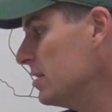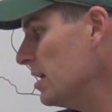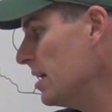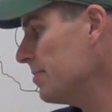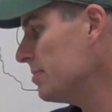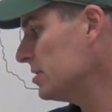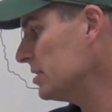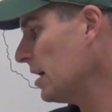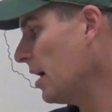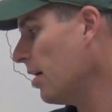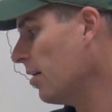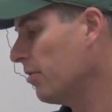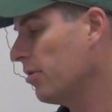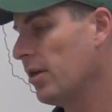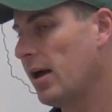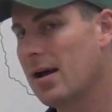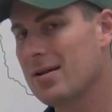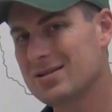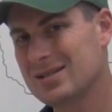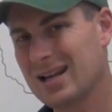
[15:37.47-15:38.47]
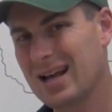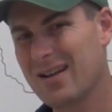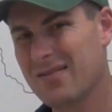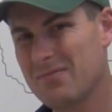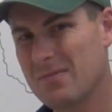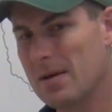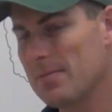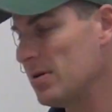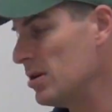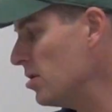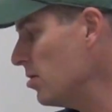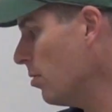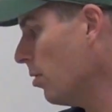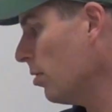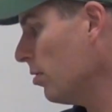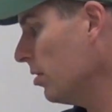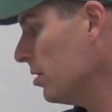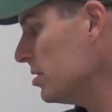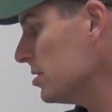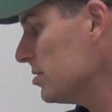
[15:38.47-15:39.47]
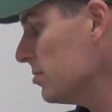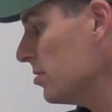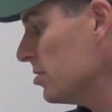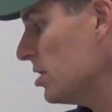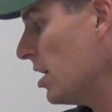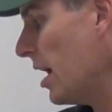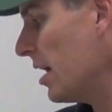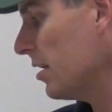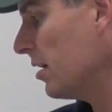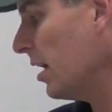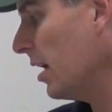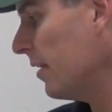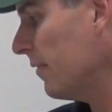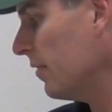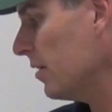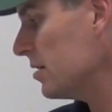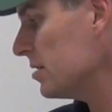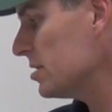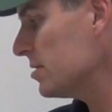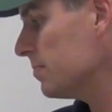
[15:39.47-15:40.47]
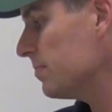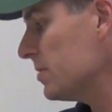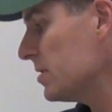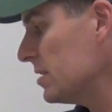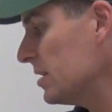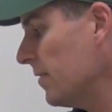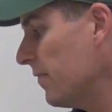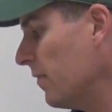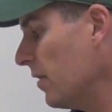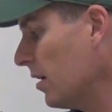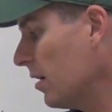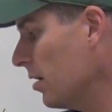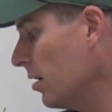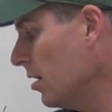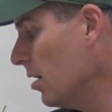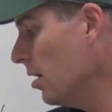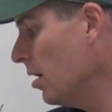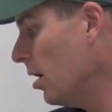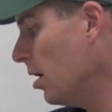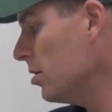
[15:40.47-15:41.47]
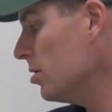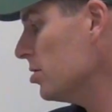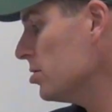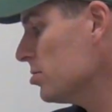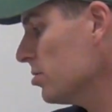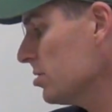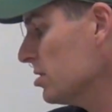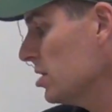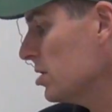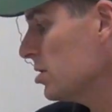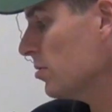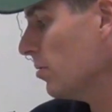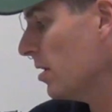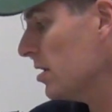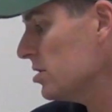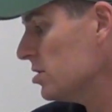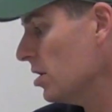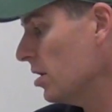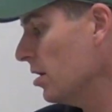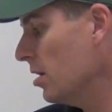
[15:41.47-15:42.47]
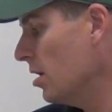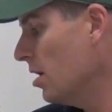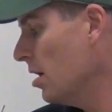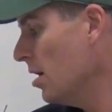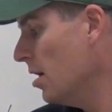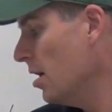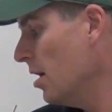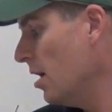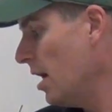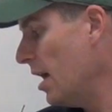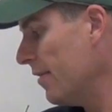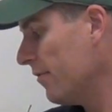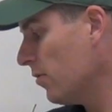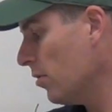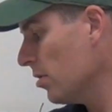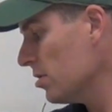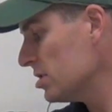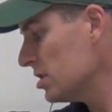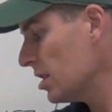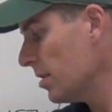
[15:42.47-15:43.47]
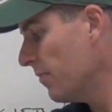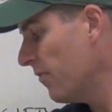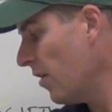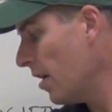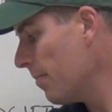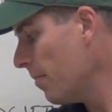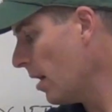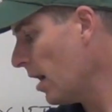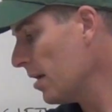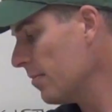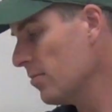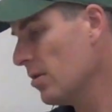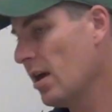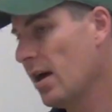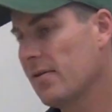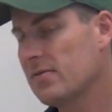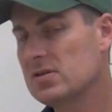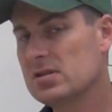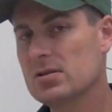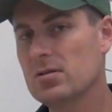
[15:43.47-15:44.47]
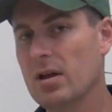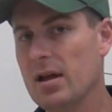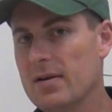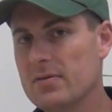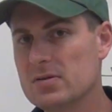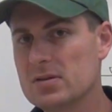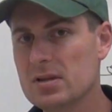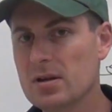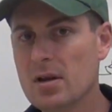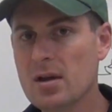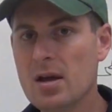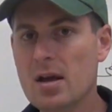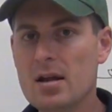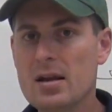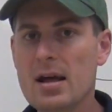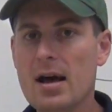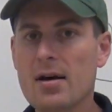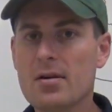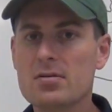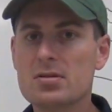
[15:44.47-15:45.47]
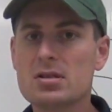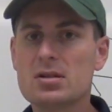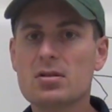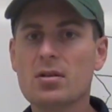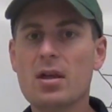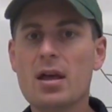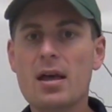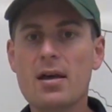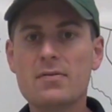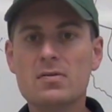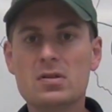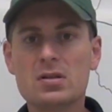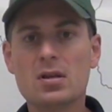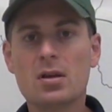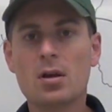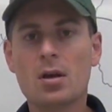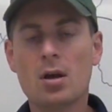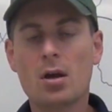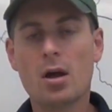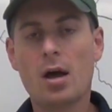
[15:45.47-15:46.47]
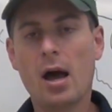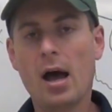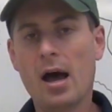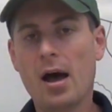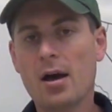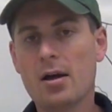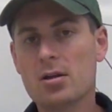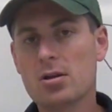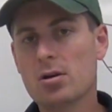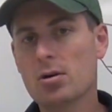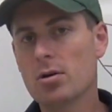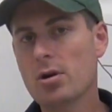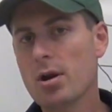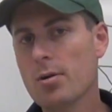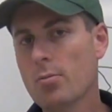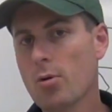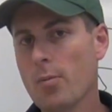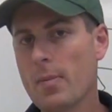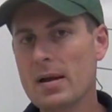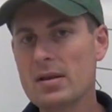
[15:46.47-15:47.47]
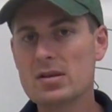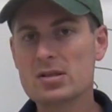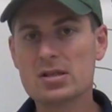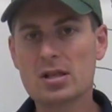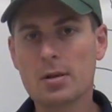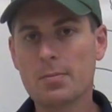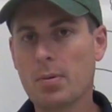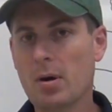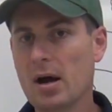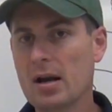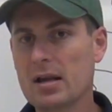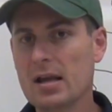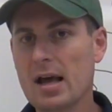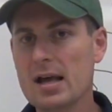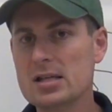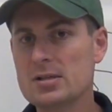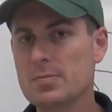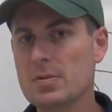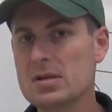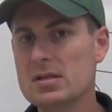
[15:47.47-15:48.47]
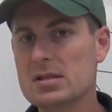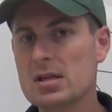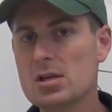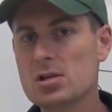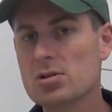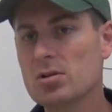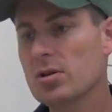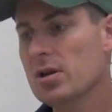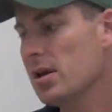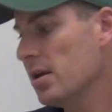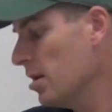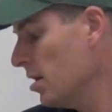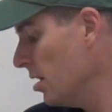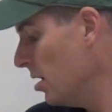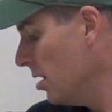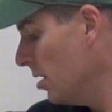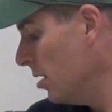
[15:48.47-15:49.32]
deep south, outside of maybe New Orleans, which had kind of a specific, unusual situation. And of course, at the very bottom, you have slaves. Now, slaves, you'll hear more about this in the podcast, but essentially,